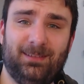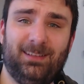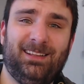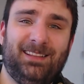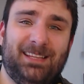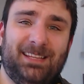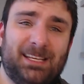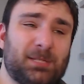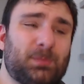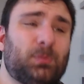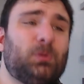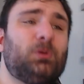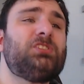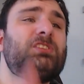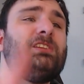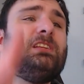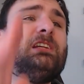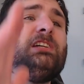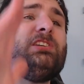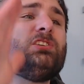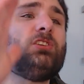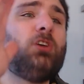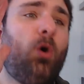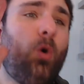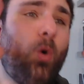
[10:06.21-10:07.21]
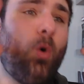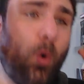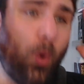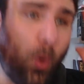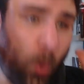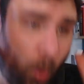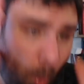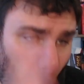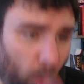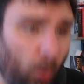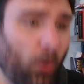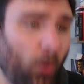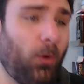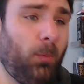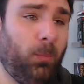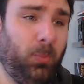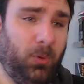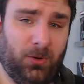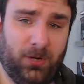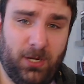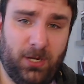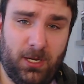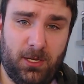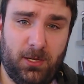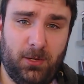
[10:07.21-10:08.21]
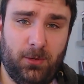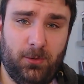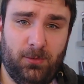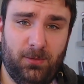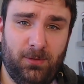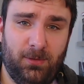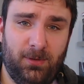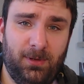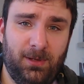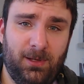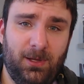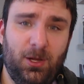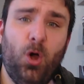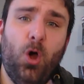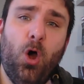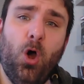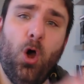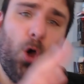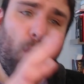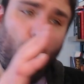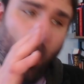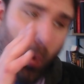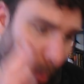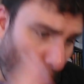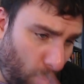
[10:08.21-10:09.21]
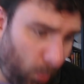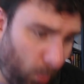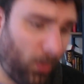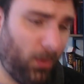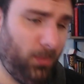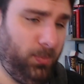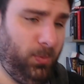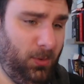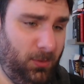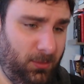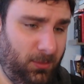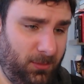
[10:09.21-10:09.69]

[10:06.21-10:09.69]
This person is horrible to you. Horrible.